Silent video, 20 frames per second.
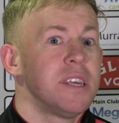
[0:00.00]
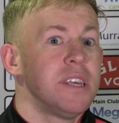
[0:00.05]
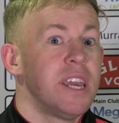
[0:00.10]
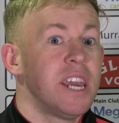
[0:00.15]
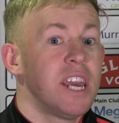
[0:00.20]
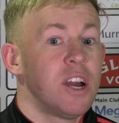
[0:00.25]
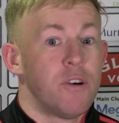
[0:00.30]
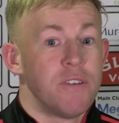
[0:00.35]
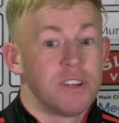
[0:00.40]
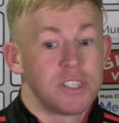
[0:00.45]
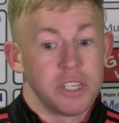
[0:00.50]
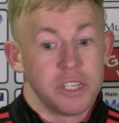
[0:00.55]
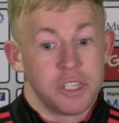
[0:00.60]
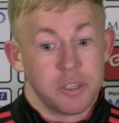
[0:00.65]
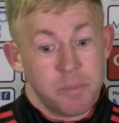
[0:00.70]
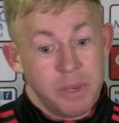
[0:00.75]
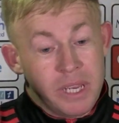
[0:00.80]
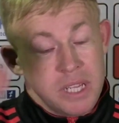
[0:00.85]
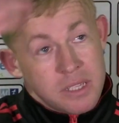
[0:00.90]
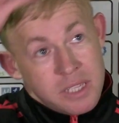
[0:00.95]
Yeah, obviously
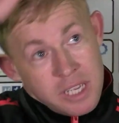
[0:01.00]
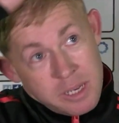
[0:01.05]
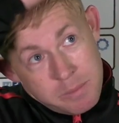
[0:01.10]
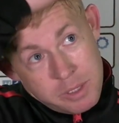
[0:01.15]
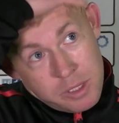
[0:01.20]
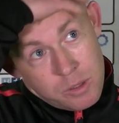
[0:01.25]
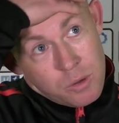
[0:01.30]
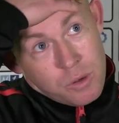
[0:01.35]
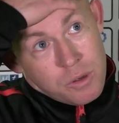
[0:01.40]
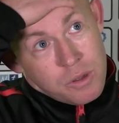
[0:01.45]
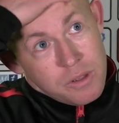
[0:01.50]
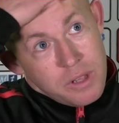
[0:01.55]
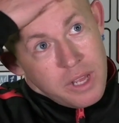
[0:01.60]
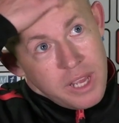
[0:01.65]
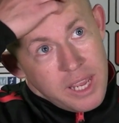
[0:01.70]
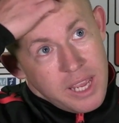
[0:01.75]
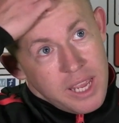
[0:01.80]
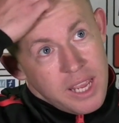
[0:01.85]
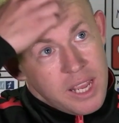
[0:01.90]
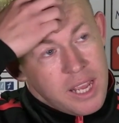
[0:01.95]
speaking to them, you know,
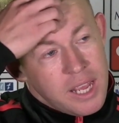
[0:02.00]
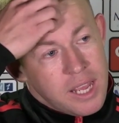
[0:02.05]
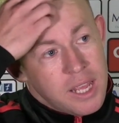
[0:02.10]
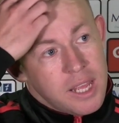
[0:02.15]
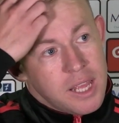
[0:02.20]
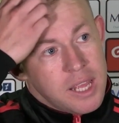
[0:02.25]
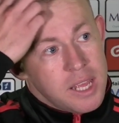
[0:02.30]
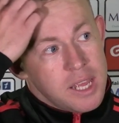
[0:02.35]
uh,